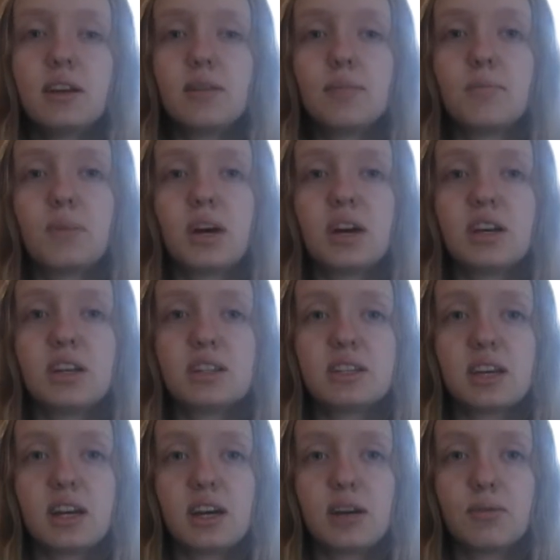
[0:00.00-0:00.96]

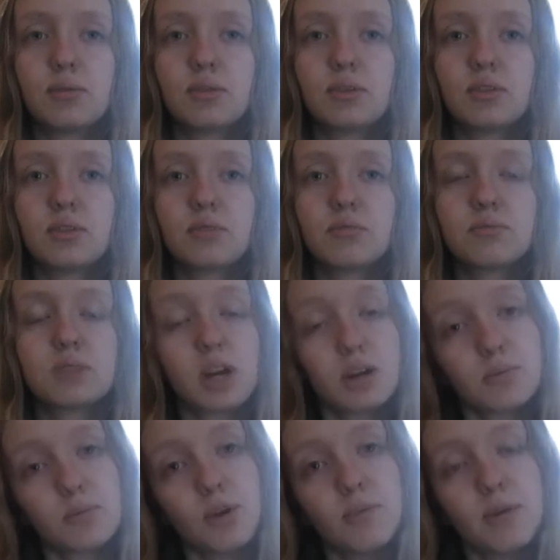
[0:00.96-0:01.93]
But I will
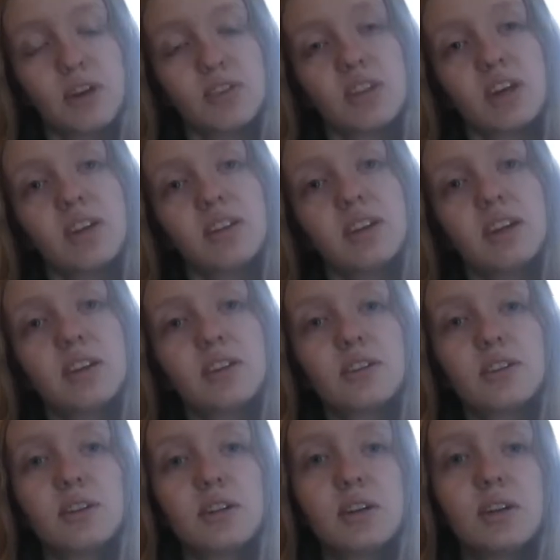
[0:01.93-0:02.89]
talk more about that
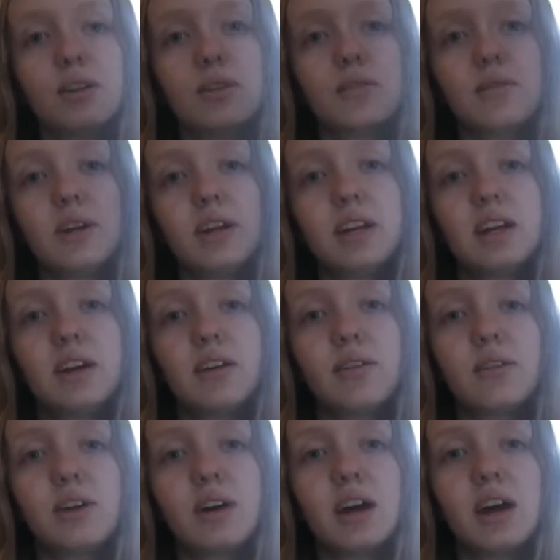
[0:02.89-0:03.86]
later. Right
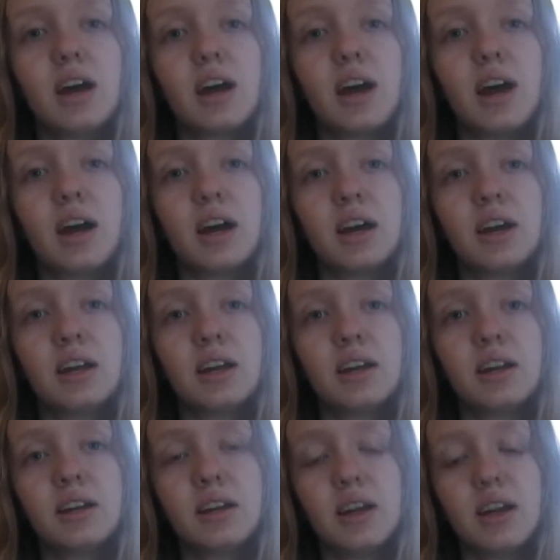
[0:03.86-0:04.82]
now,
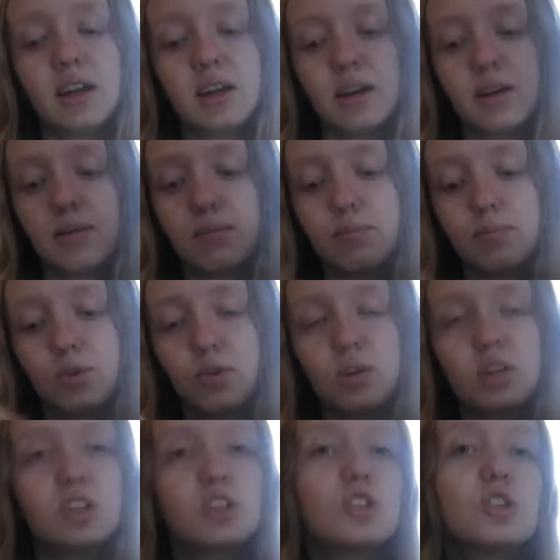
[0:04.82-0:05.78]
I am
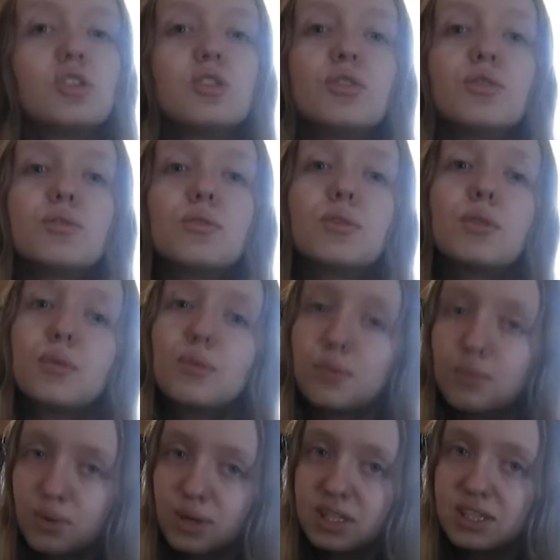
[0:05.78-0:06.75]
going to show you
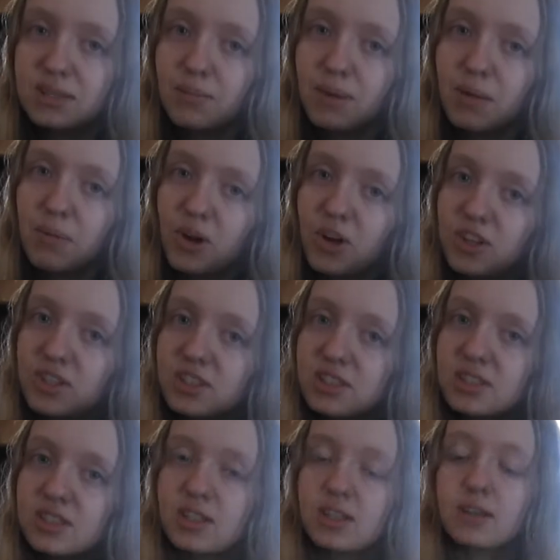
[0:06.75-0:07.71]
what is in my
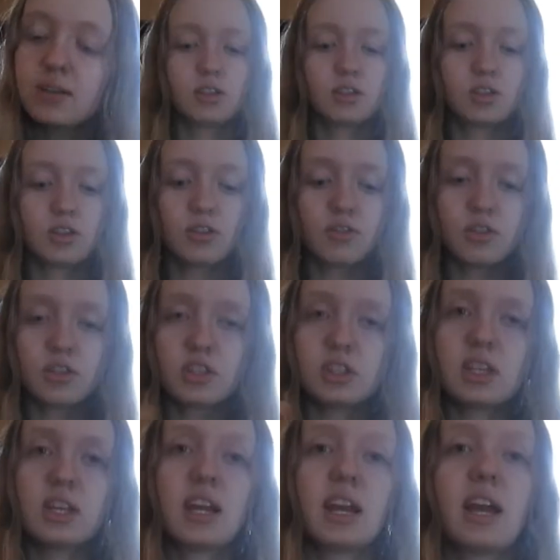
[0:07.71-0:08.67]
purse. So the
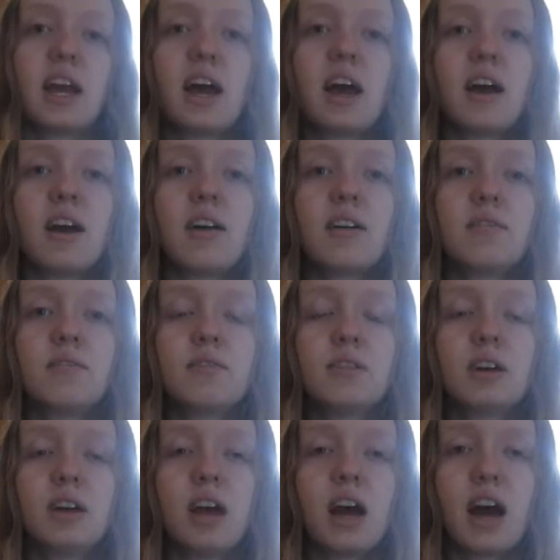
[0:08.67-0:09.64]
first thing I have,
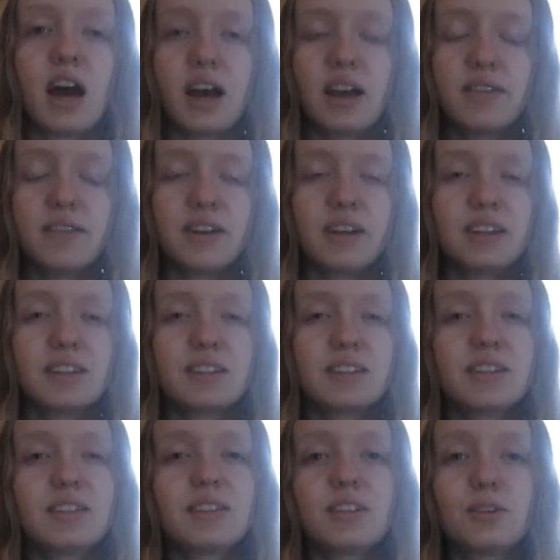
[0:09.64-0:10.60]
I find
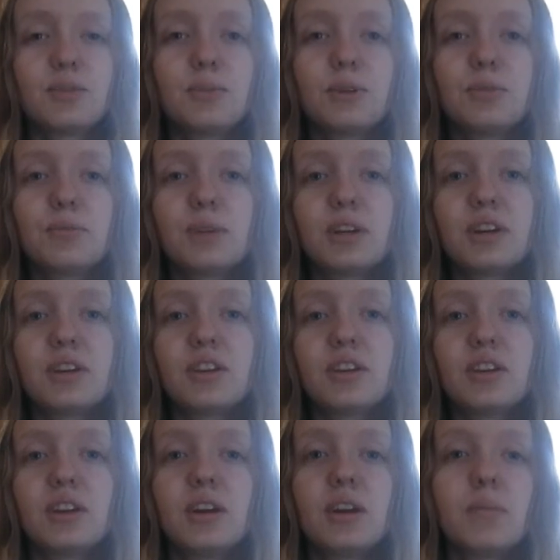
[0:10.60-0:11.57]
it a little bit
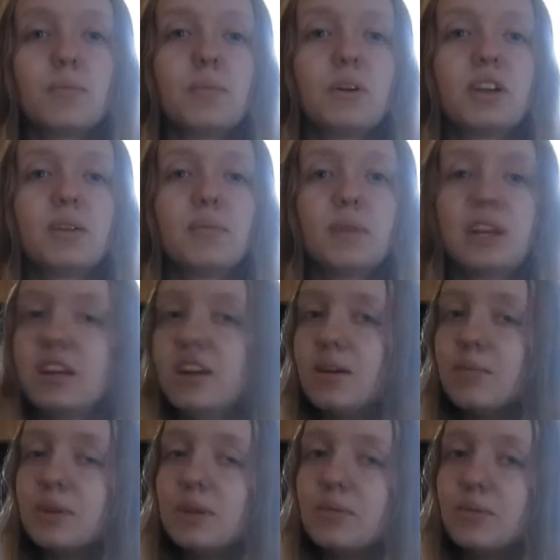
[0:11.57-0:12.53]
weird, but it may
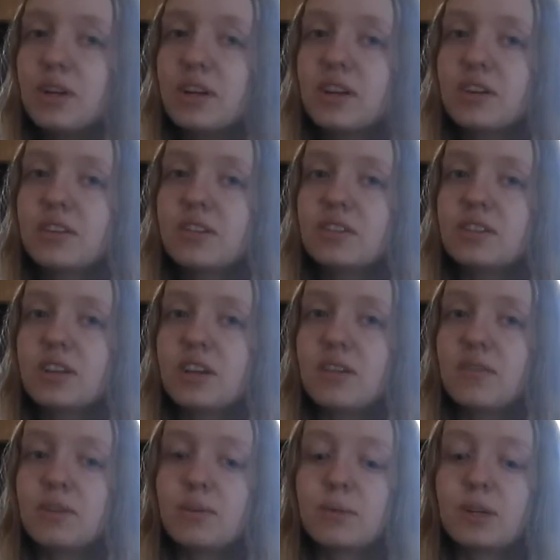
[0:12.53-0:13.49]
not be weird to
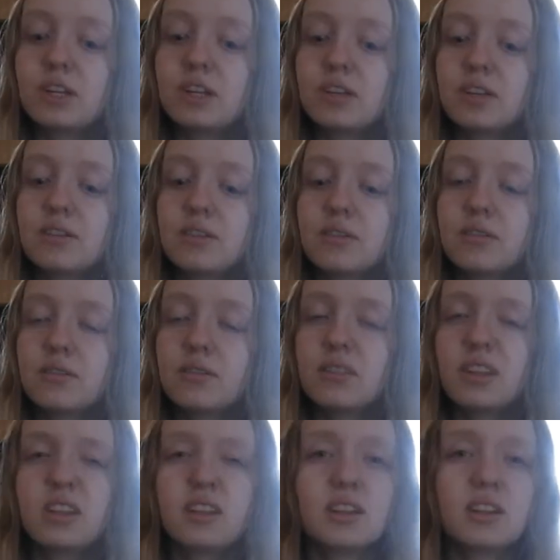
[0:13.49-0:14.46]
everybody.
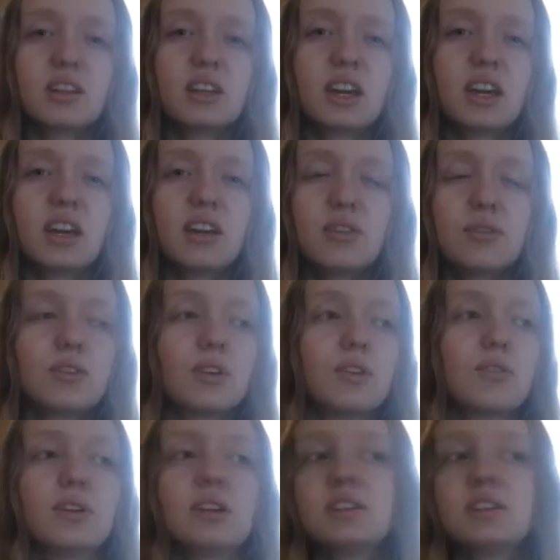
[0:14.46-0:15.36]
Well, I don't know.